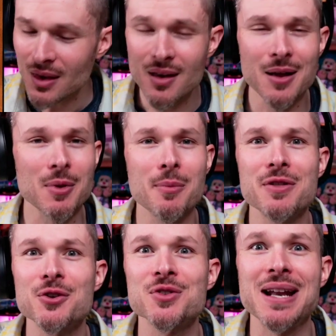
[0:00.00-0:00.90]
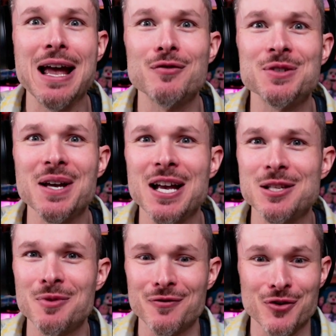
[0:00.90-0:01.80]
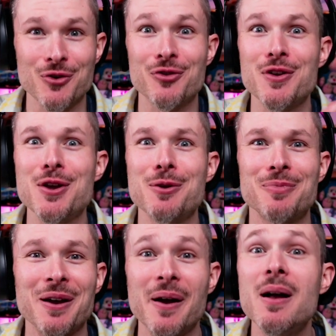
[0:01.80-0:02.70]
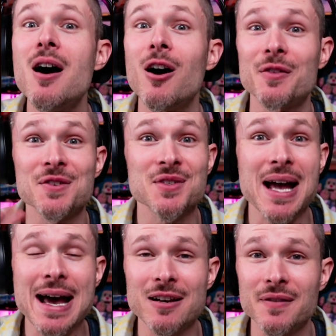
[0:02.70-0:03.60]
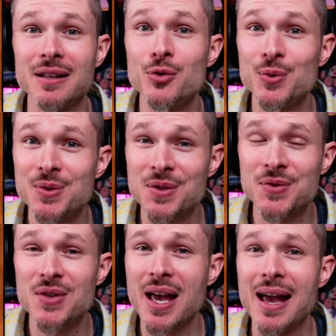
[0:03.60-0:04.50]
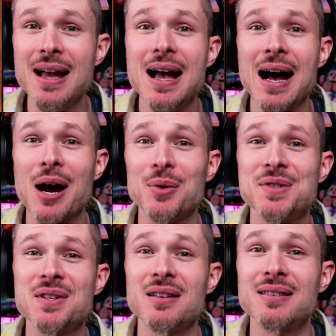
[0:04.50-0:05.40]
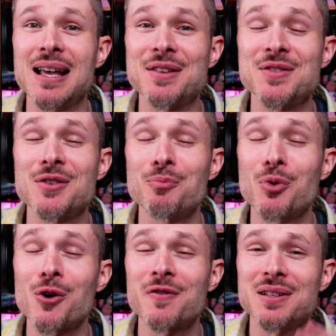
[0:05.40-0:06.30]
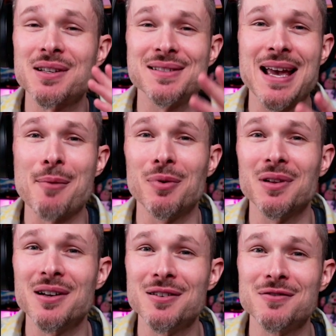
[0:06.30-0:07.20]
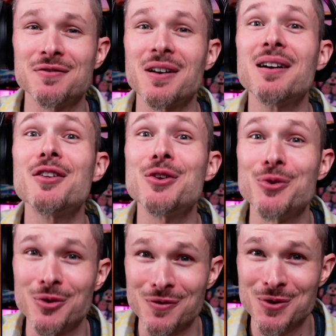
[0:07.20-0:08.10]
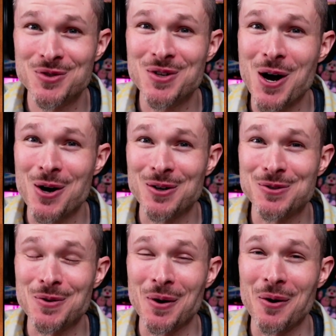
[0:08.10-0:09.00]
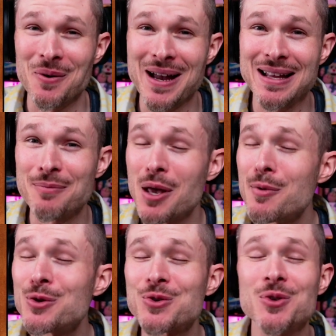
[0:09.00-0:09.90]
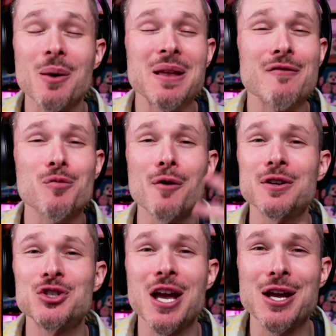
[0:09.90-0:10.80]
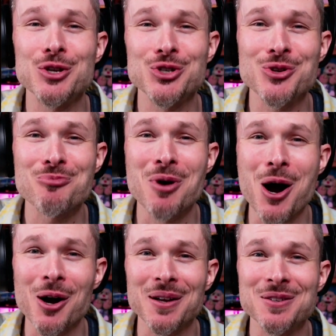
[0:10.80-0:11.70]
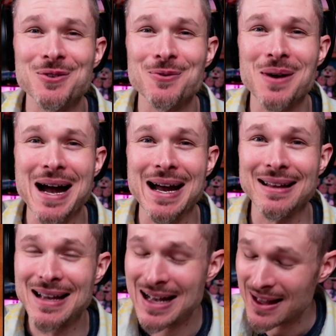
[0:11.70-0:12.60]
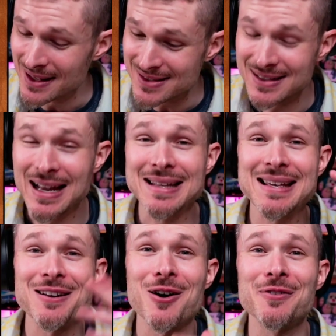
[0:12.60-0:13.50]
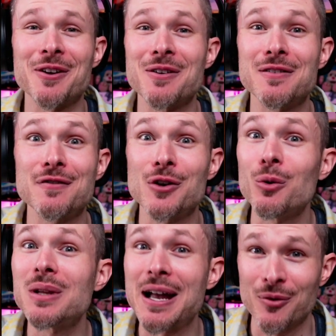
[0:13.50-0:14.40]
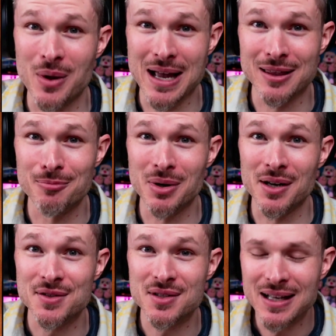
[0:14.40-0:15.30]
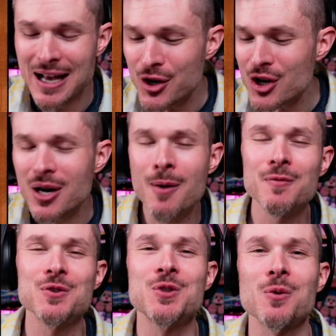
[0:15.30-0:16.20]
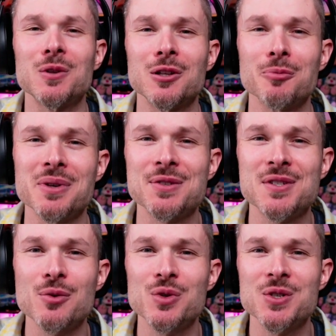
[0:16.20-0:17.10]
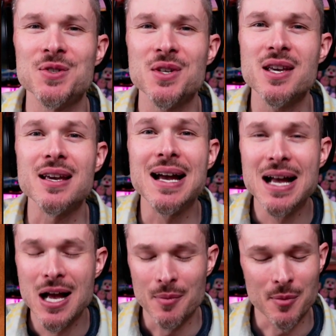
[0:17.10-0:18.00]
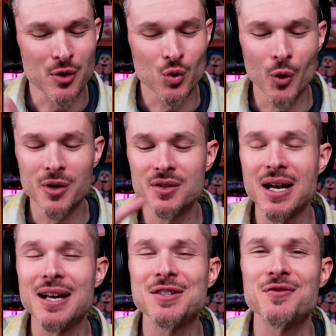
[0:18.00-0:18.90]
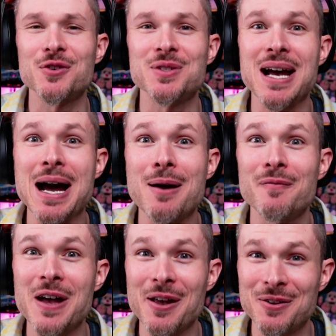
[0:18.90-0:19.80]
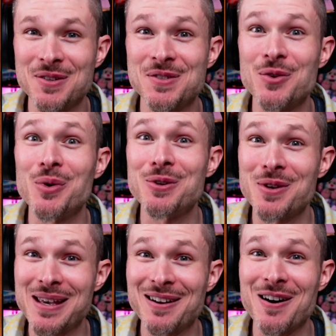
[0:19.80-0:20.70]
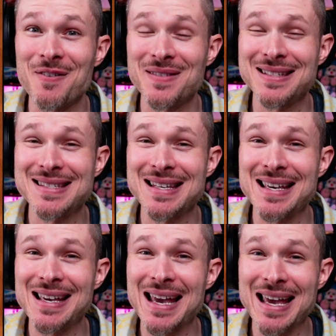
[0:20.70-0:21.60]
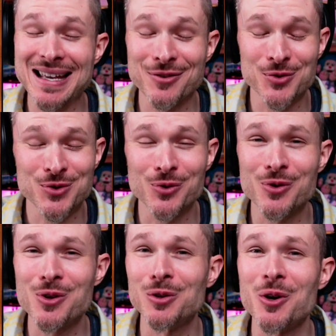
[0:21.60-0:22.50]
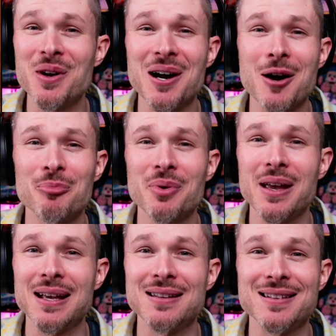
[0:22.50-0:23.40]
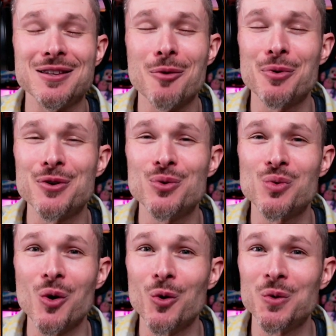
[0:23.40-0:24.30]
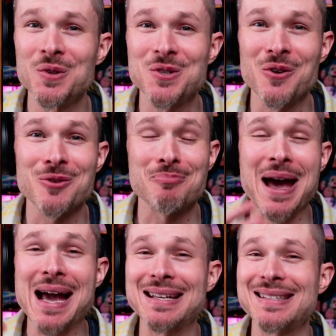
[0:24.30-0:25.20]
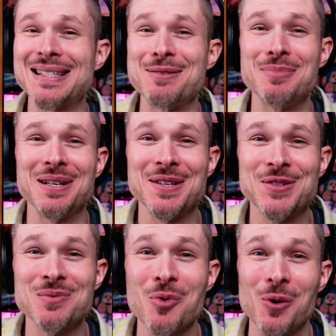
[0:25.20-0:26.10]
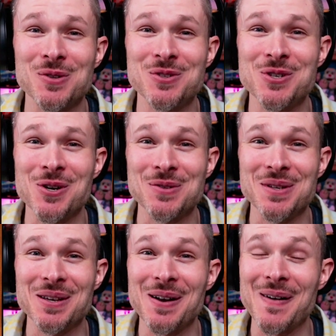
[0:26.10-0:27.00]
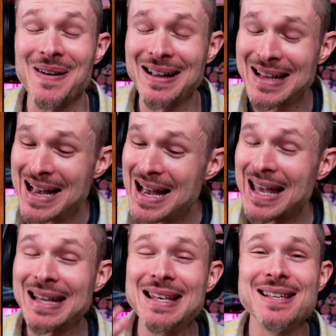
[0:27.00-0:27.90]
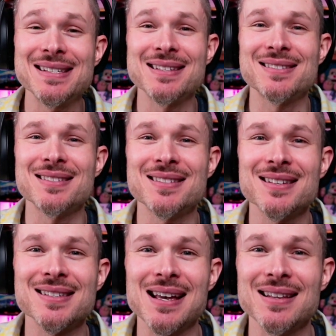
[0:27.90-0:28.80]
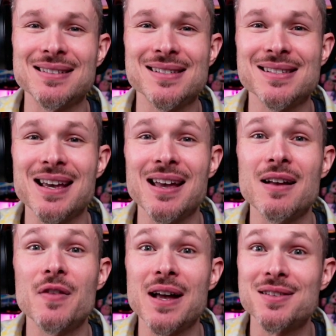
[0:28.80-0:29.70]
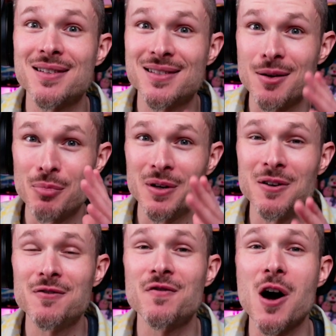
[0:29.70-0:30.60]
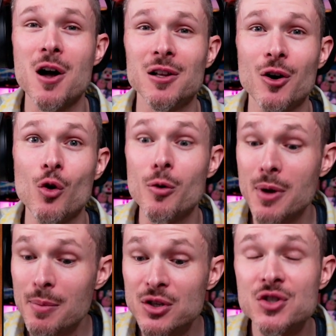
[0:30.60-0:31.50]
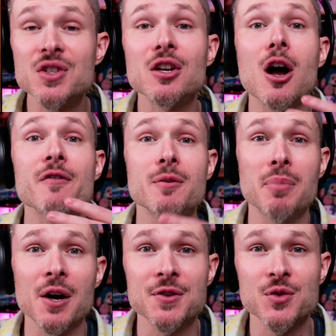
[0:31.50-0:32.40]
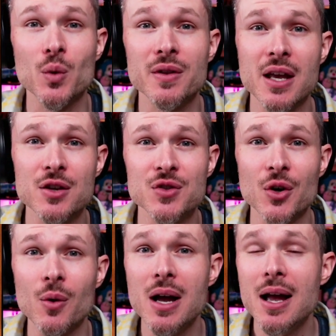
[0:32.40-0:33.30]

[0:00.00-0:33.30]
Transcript: And maybe there's an advertisement for your theme there on the side of it. Who's to say? I would say that that's the perfect example of the universe talking to you, all right? And maybe you just so happen to have perfect change in your pocket to ride. That said, I'd get on there even if you don't like riding the bus. Get out of your comfort zone a little bit. See what you see. Maybe you roll your dice for a time value to see when you can get off of this thing. And no sooner do you look up and the number you rolled is on the back of somebody's sports jersey, all right? In these instances, I like to say that's something somebody to follow, or maybe just get off the bus when they do.